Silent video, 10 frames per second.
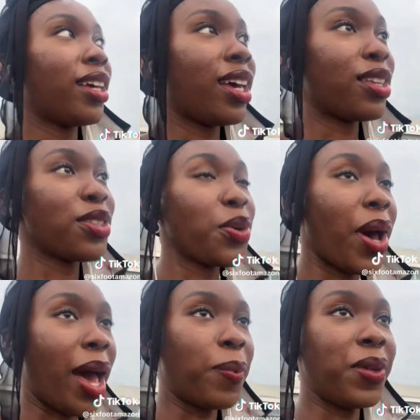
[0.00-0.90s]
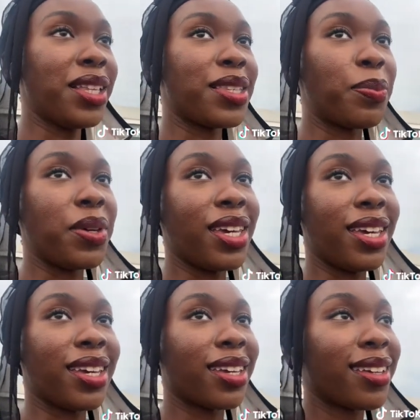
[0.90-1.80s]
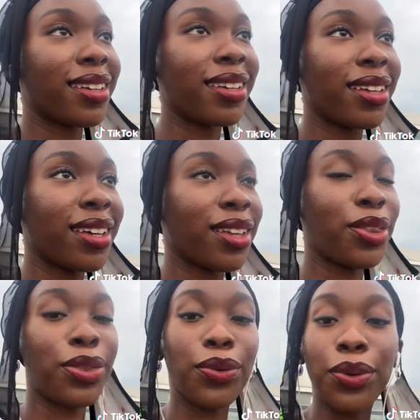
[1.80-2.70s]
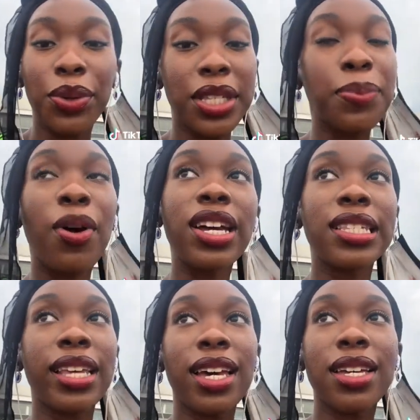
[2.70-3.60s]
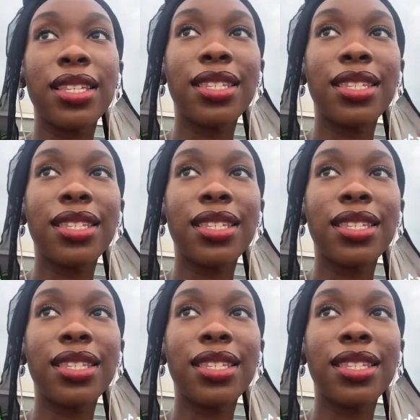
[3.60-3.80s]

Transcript: and so happy to be through this process.